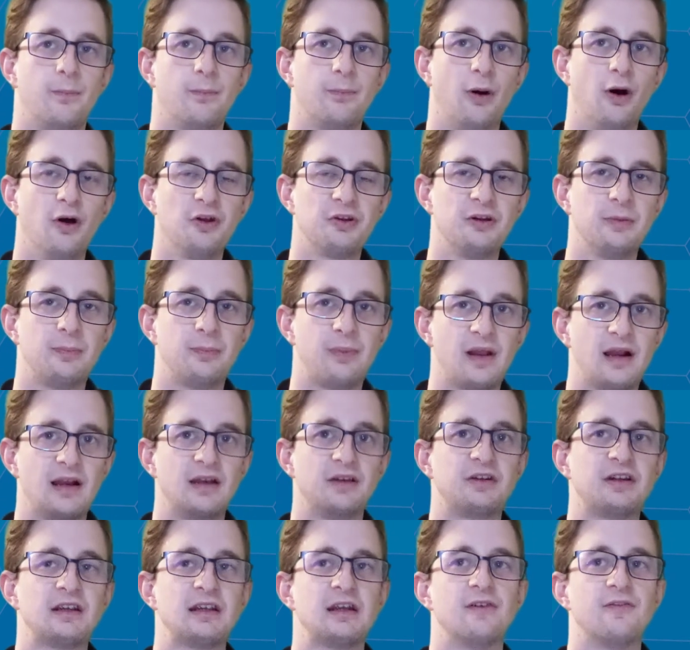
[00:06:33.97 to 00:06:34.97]

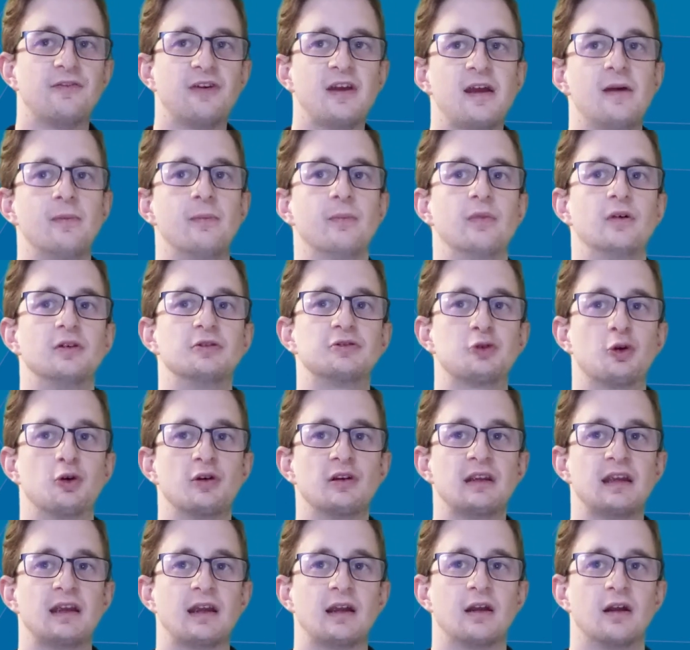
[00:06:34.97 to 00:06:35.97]
possibility of him
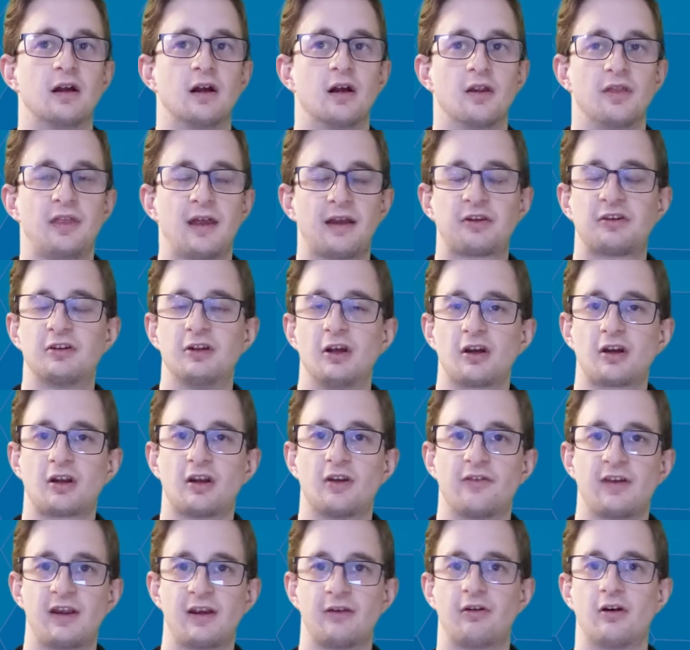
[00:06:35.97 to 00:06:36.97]
joining that circle
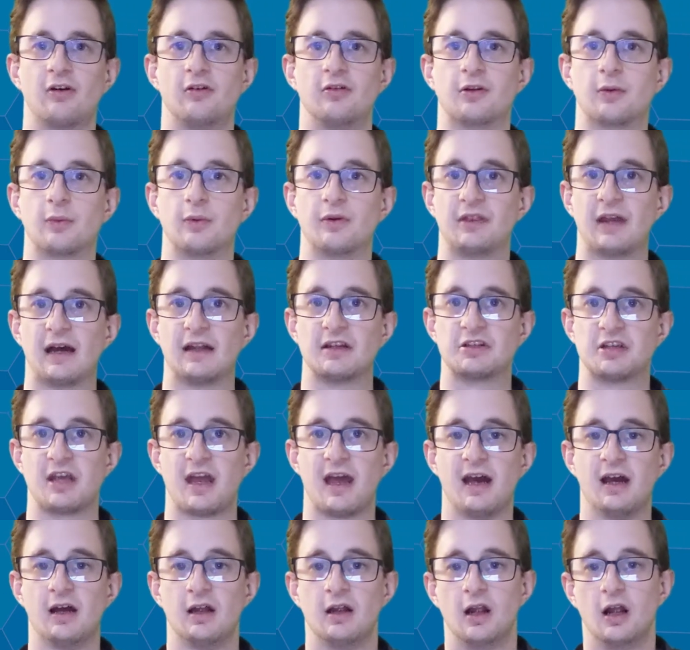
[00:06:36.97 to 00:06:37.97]
of heroes with that
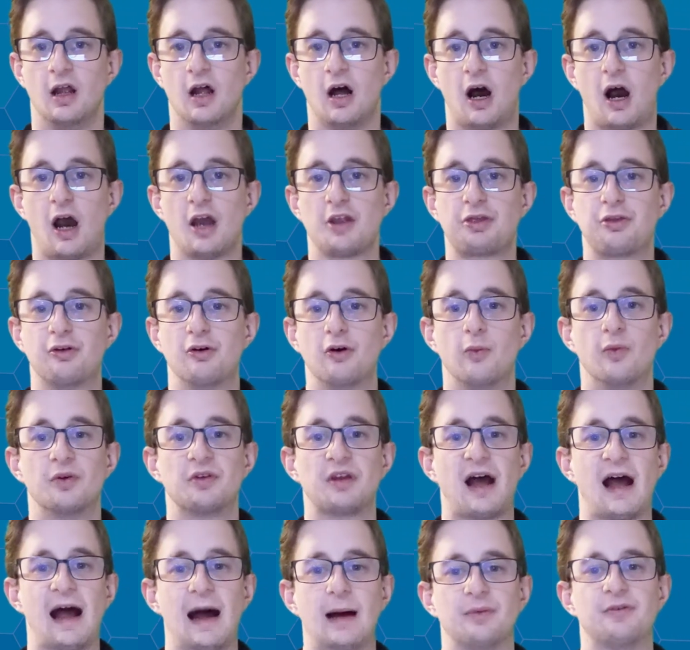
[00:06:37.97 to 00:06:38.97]
chair, I thought was
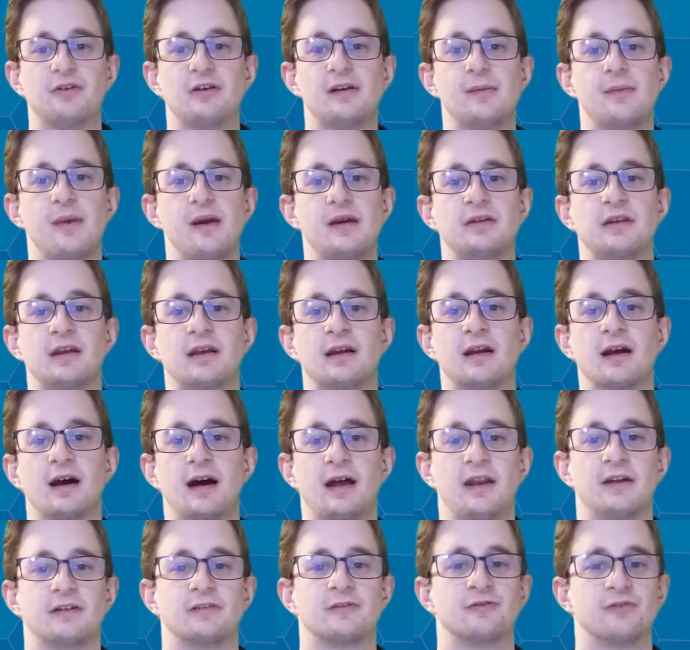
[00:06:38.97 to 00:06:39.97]
absolutely amazing
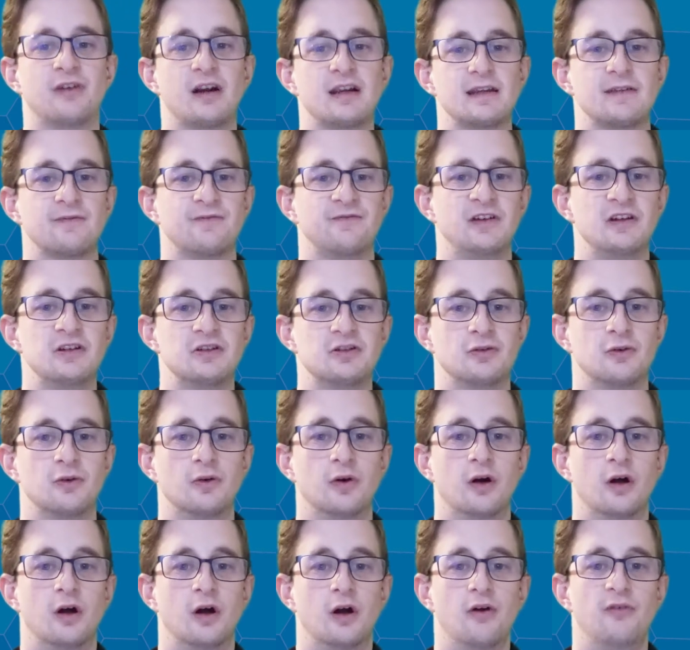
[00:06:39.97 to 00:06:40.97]
and a great visual
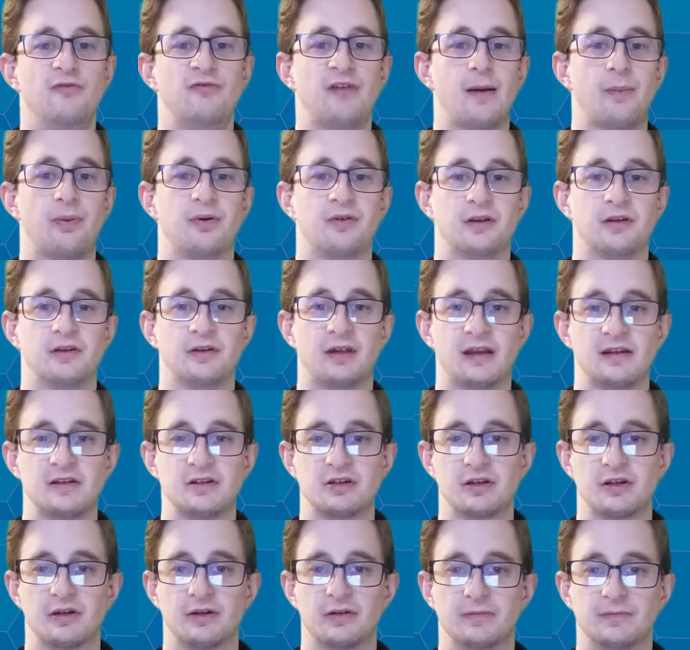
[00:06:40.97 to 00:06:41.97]

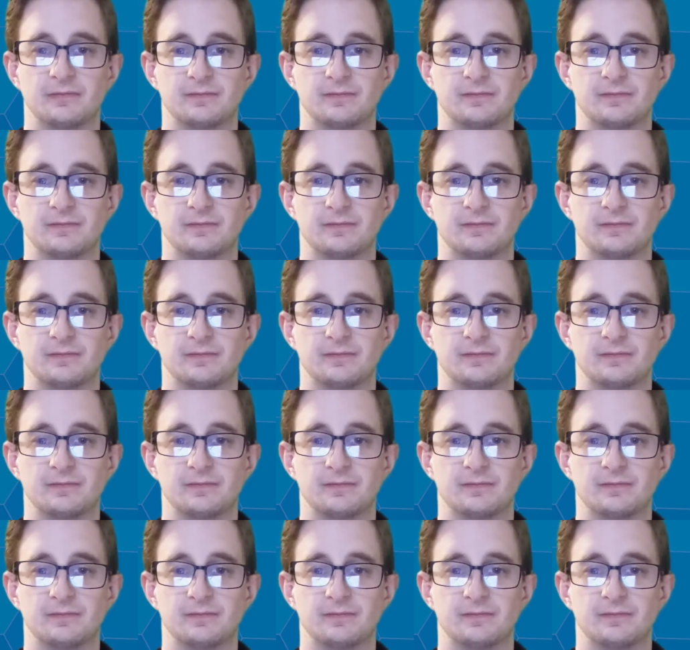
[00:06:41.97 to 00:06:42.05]
representation.